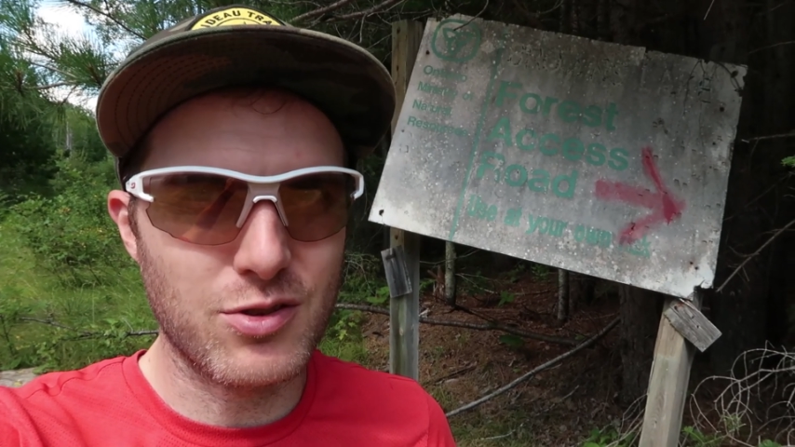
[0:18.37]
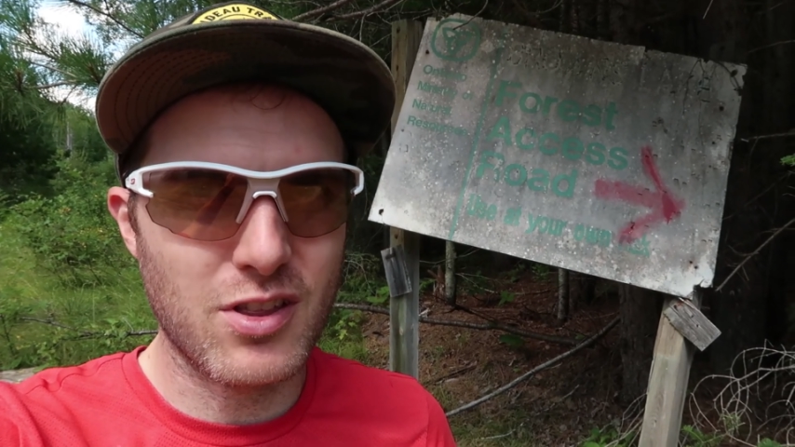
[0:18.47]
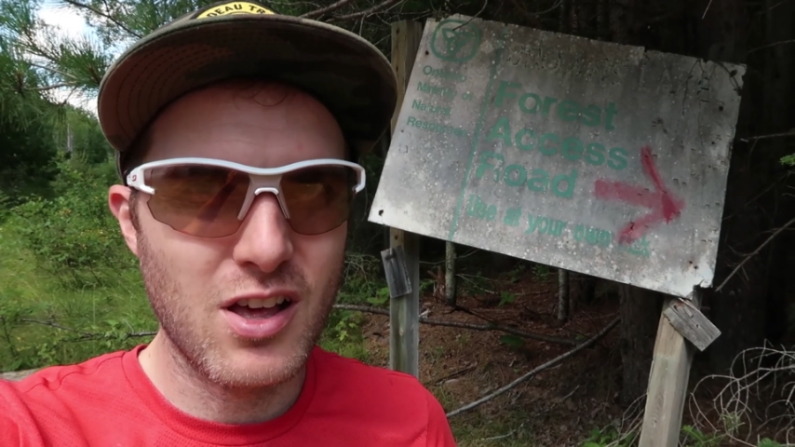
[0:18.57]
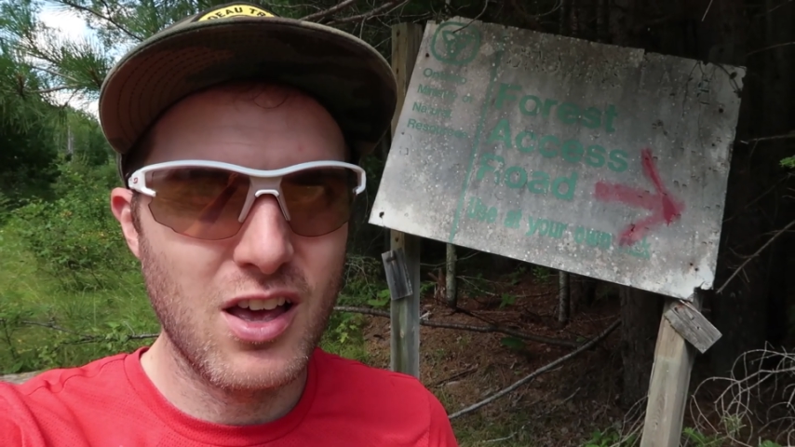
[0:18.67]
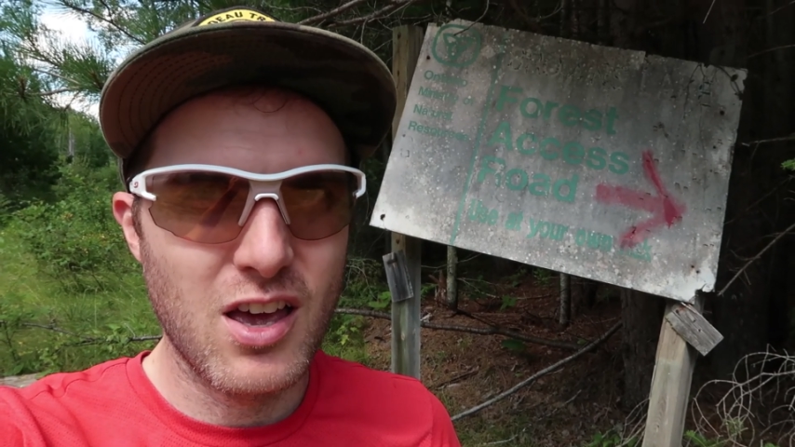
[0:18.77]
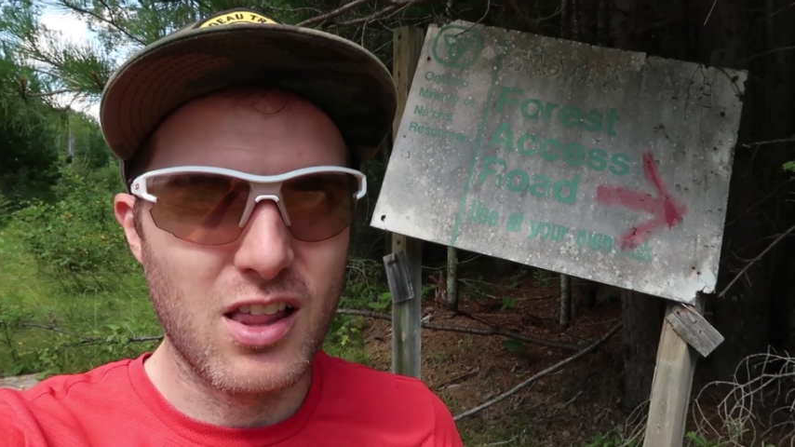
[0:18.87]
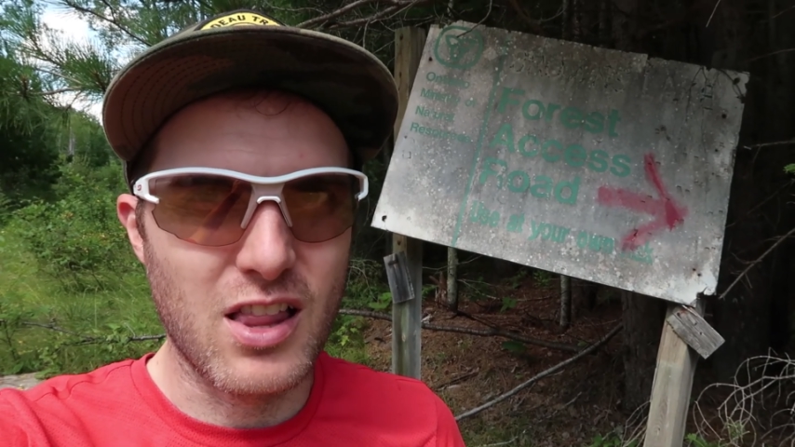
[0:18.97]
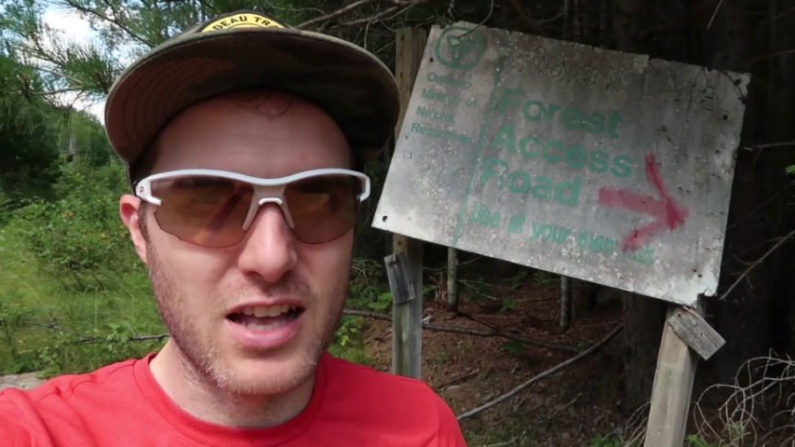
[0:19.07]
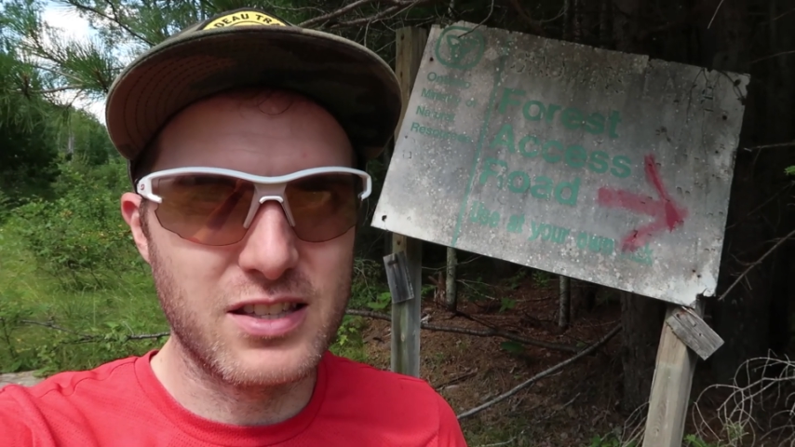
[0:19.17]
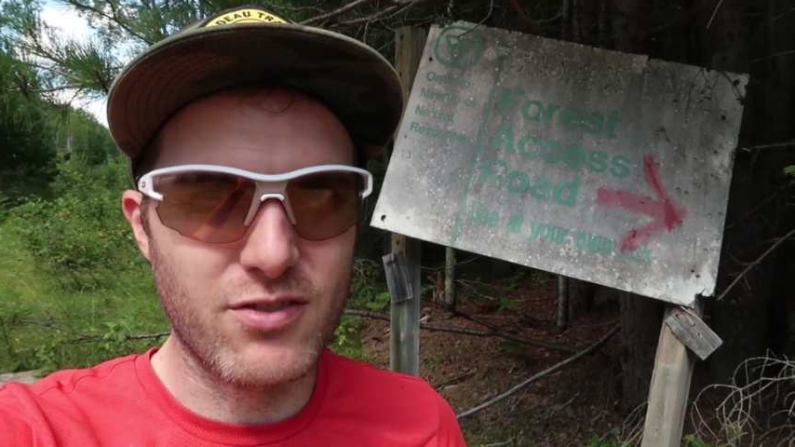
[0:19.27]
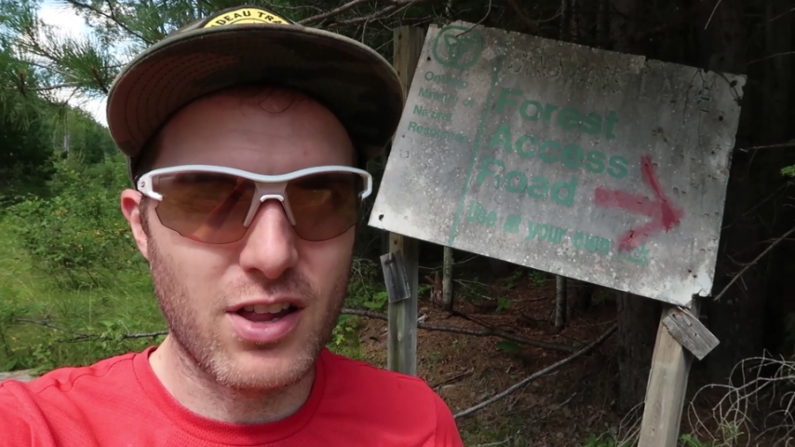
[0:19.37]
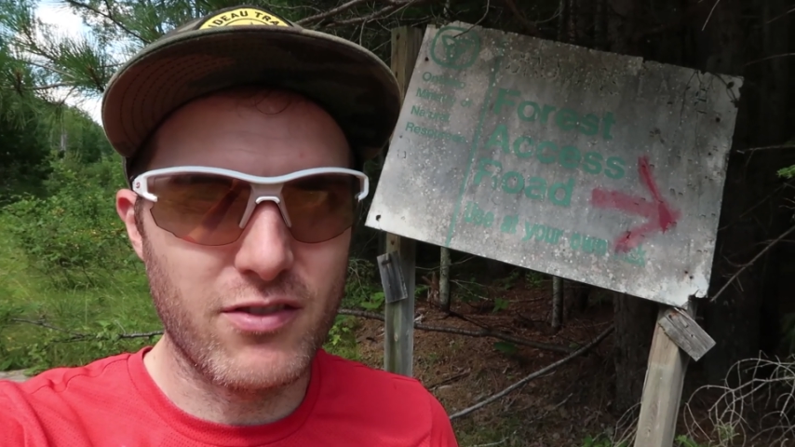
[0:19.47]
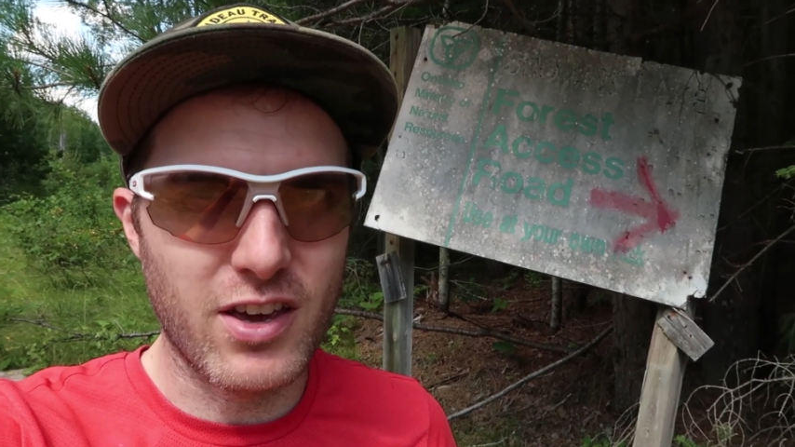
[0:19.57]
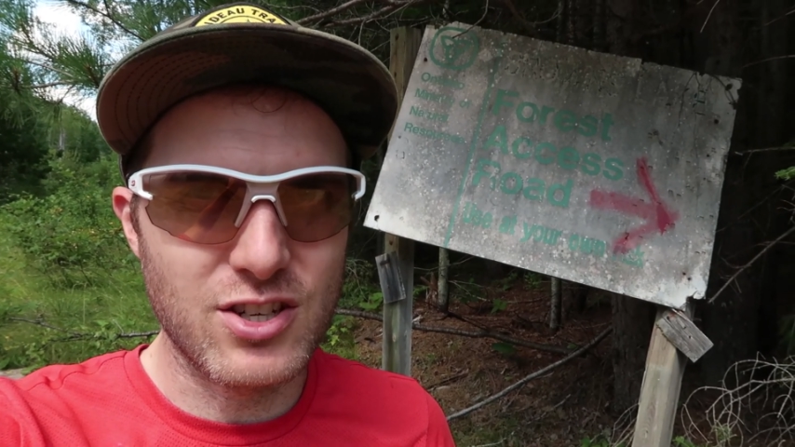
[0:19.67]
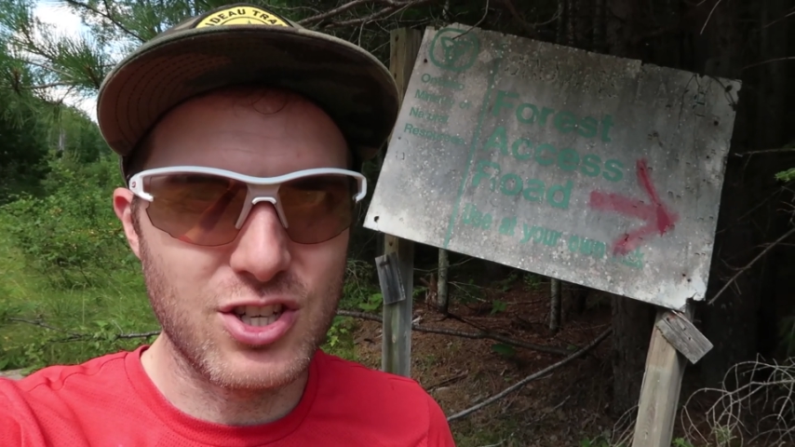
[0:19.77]
with lots of
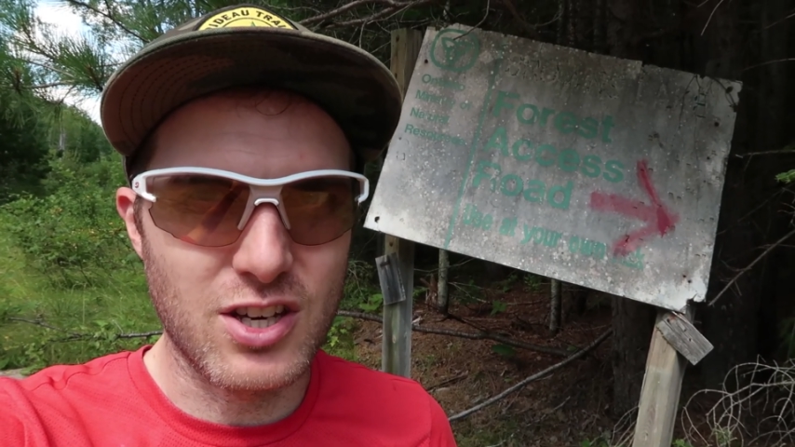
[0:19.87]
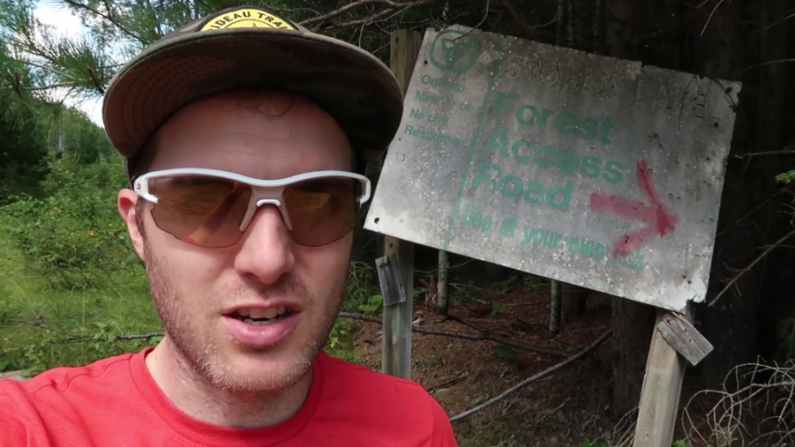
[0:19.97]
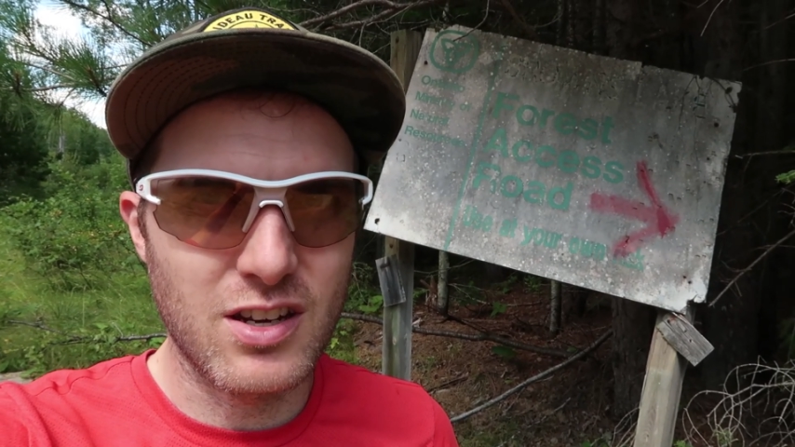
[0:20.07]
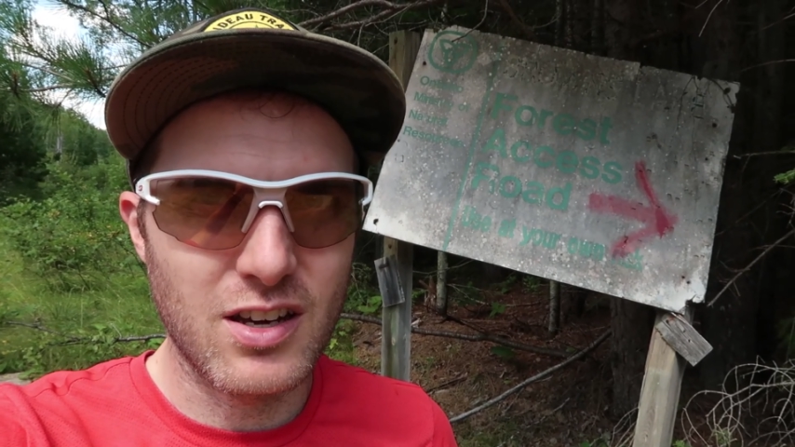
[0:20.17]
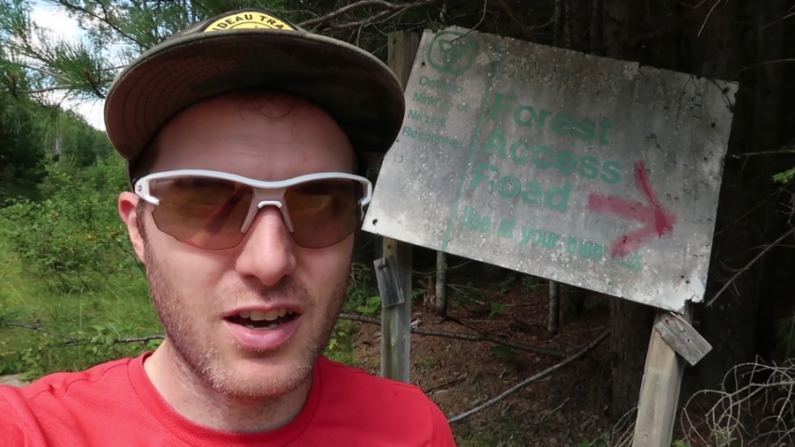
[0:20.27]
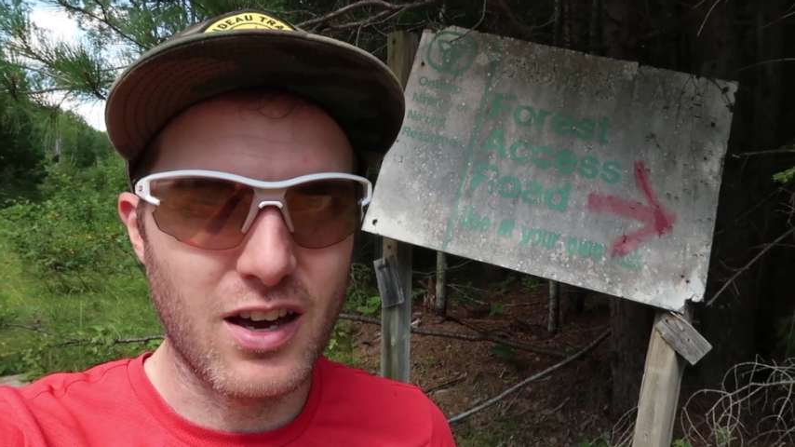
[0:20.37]
elevation.